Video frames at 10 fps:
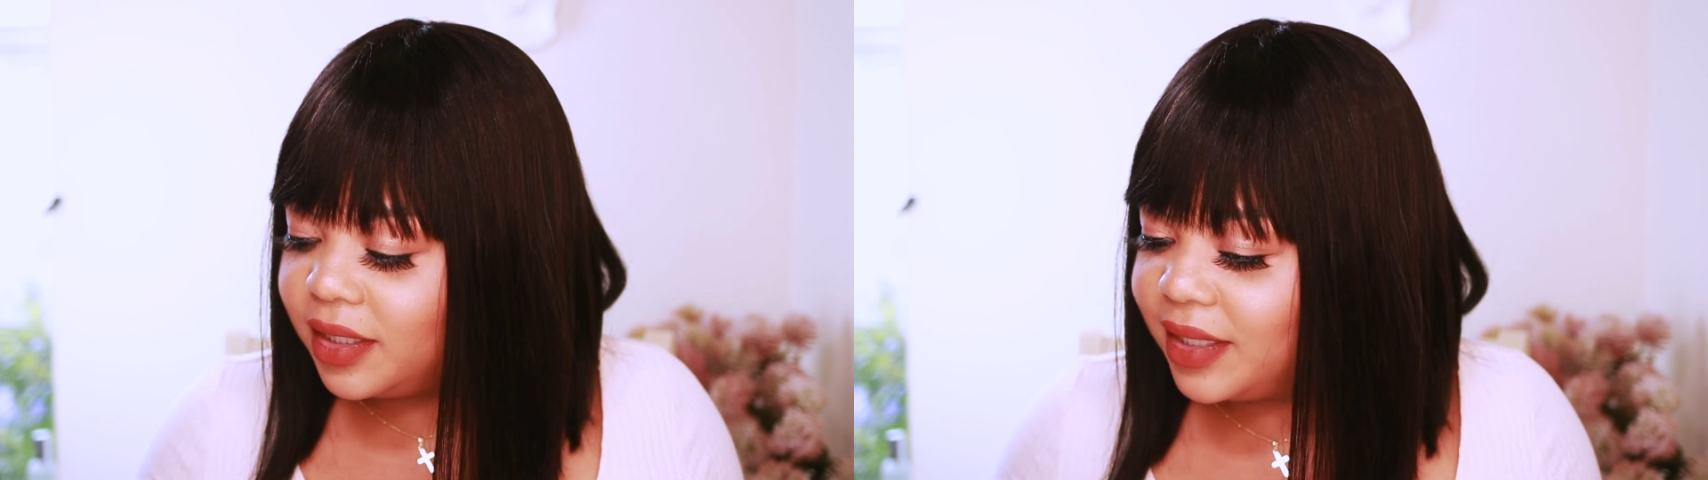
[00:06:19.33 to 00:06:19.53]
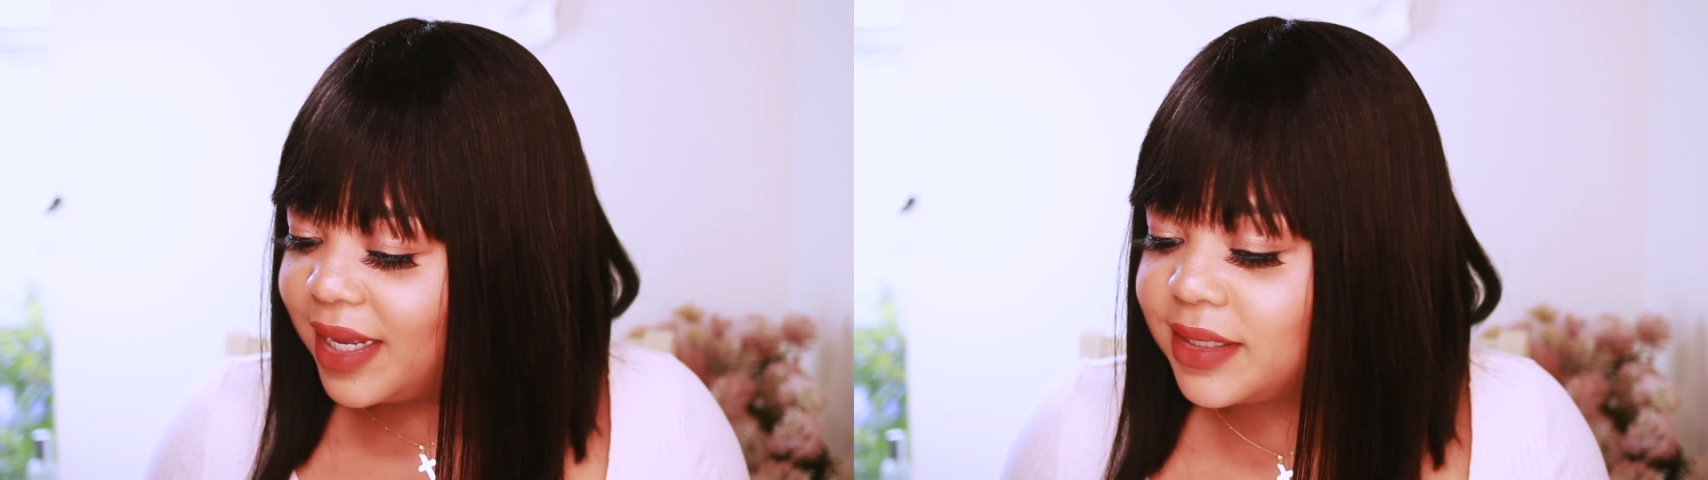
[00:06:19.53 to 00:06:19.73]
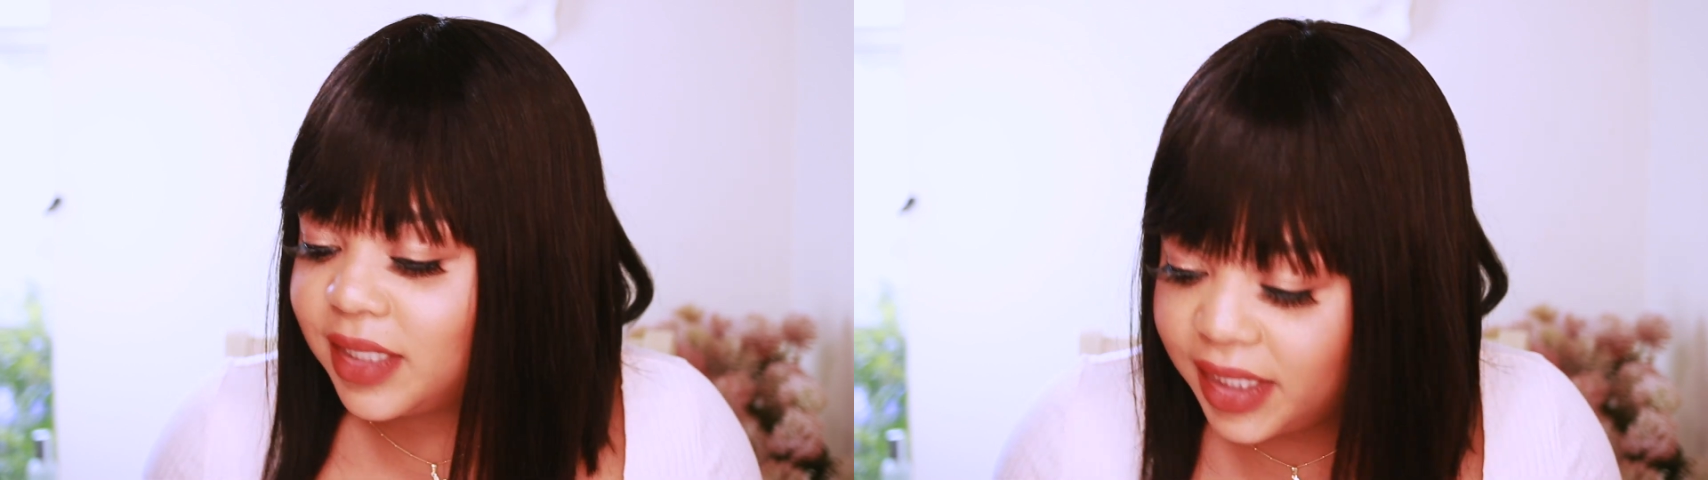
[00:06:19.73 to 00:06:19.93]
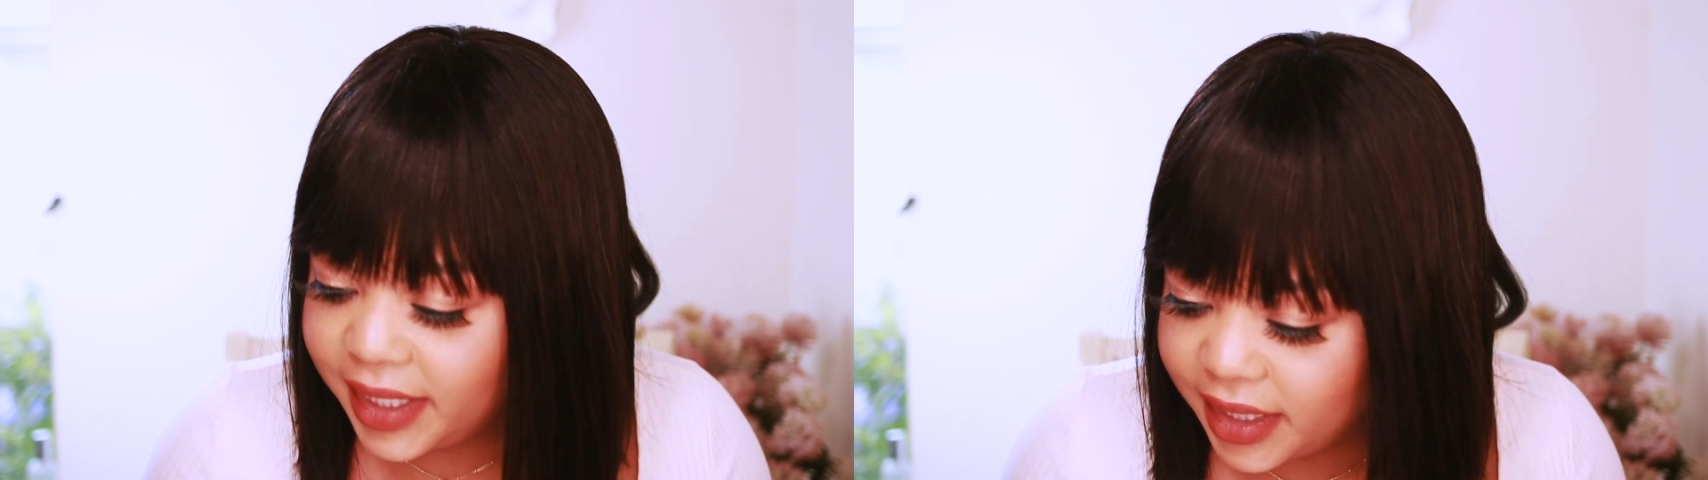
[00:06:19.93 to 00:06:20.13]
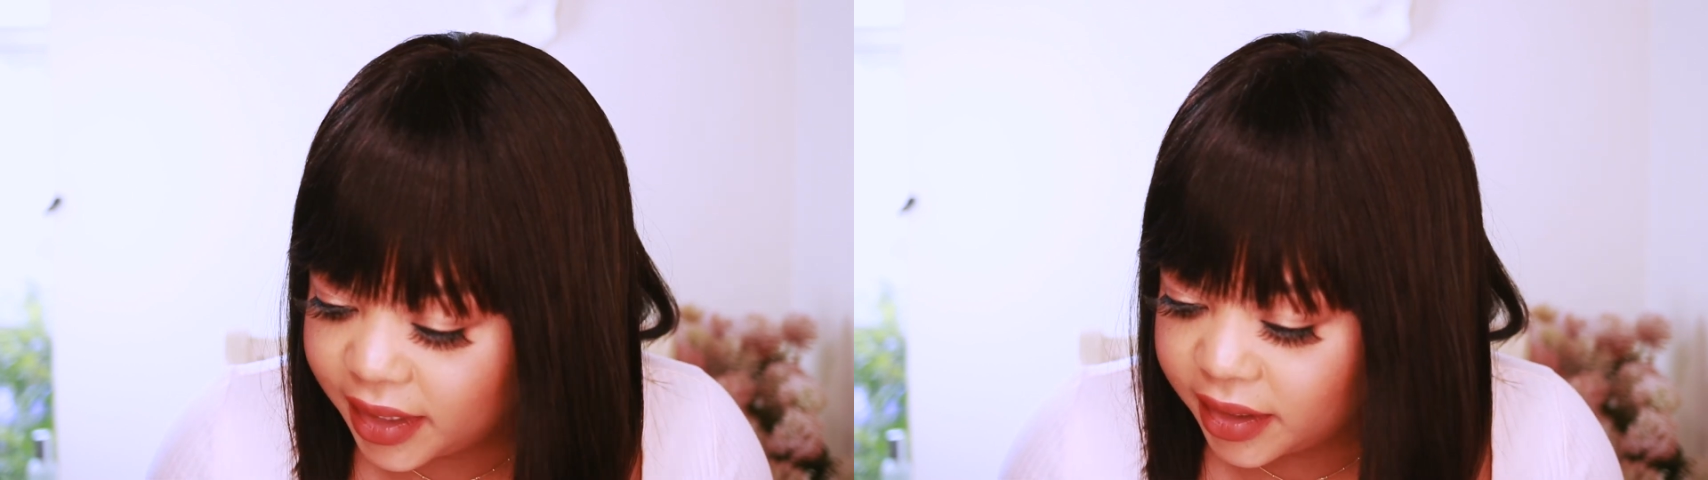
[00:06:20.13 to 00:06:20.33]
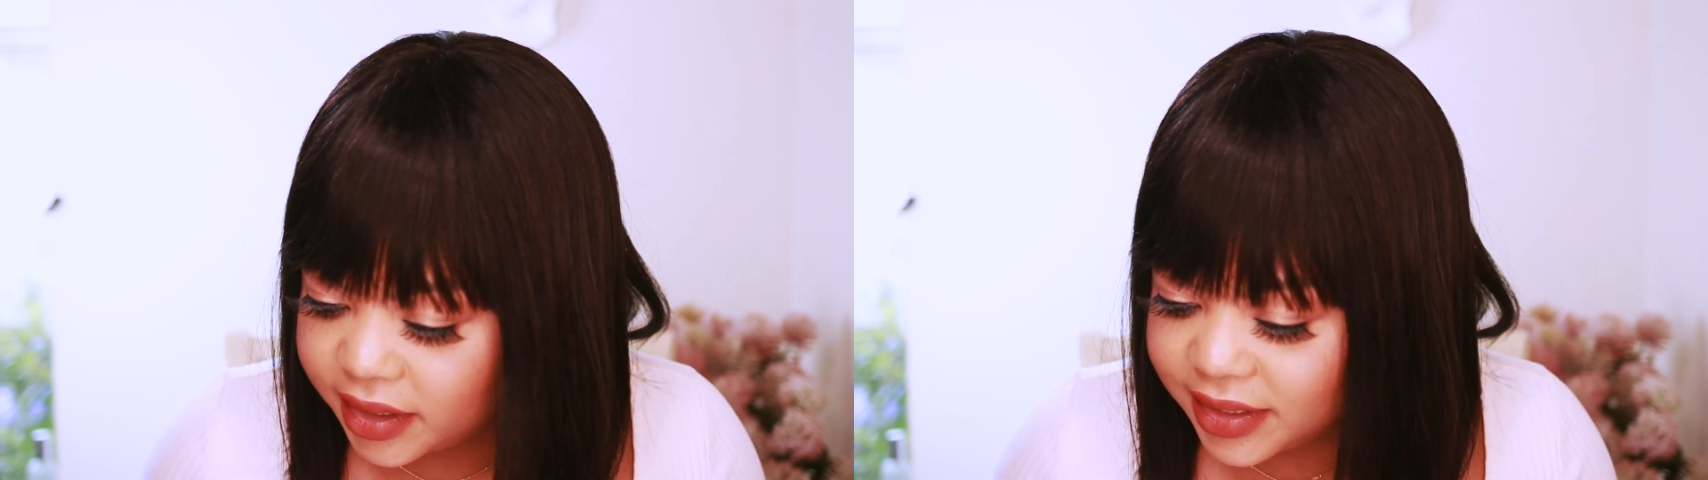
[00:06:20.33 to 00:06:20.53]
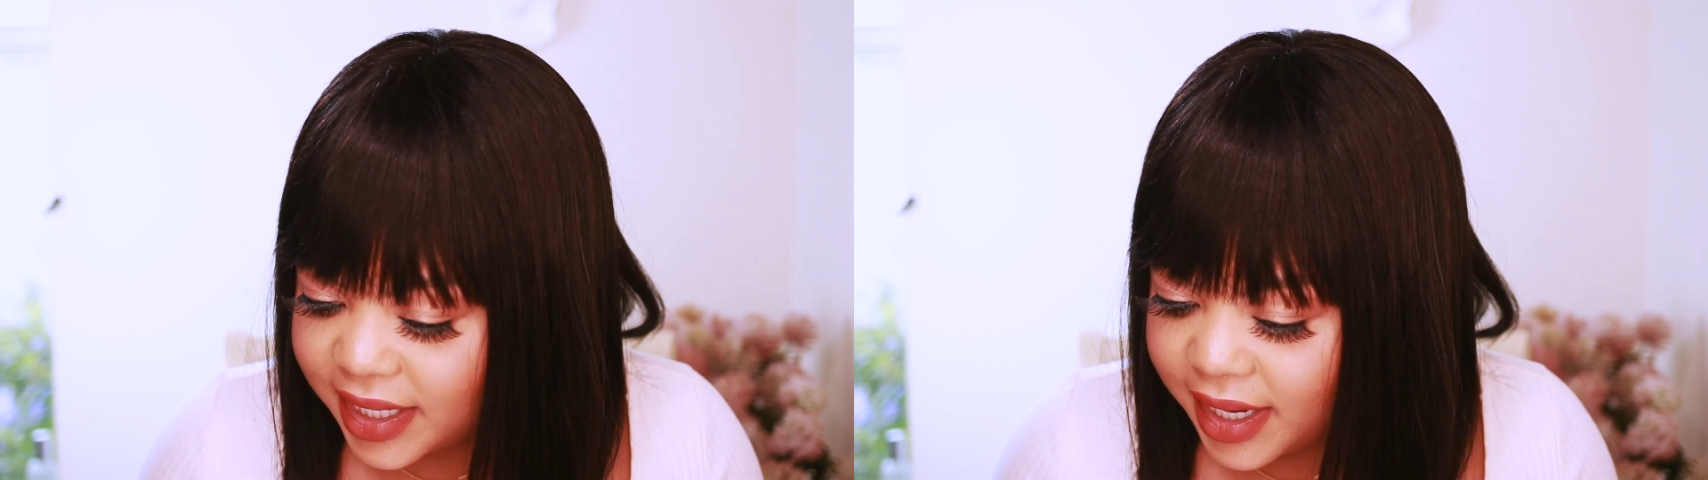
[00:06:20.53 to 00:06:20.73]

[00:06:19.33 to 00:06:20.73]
that's clear, because